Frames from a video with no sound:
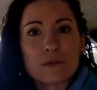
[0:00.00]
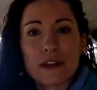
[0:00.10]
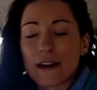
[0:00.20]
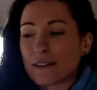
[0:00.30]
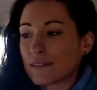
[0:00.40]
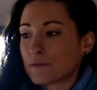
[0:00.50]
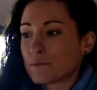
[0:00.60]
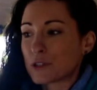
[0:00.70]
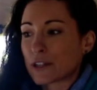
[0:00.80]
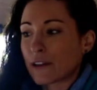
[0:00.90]
That
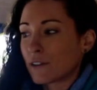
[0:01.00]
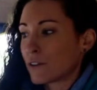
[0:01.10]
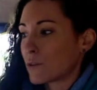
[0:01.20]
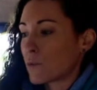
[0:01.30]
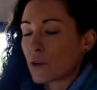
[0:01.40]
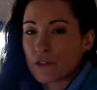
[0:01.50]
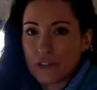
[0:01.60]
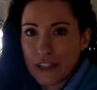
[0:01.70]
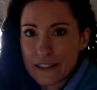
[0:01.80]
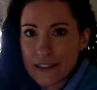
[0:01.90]
particular water
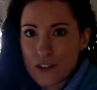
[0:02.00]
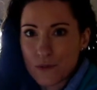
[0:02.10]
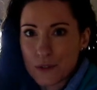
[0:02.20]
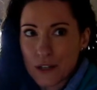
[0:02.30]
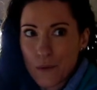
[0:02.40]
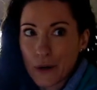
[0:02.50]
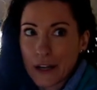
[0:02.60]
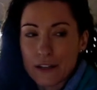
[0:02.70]
filling station was not working.